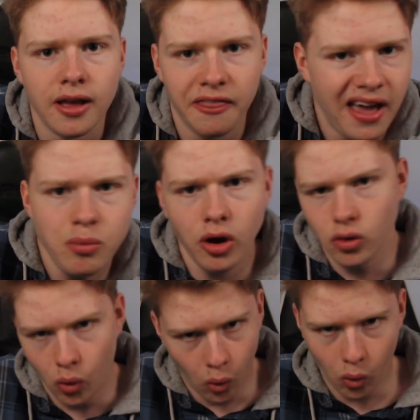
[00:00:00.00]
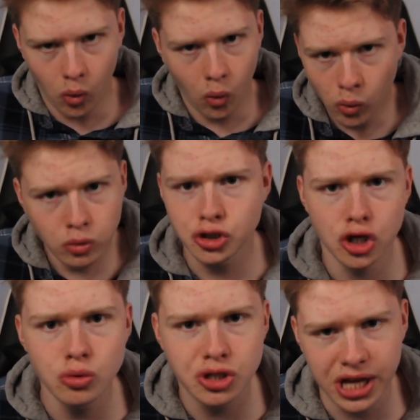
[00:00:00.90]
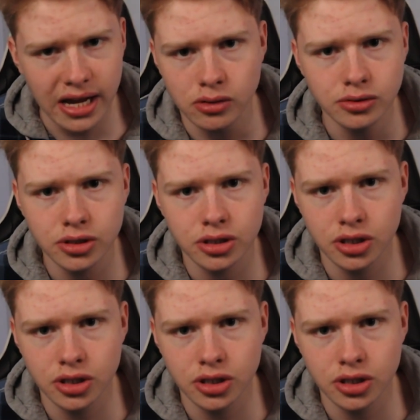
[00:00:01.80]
They weren't all too sound,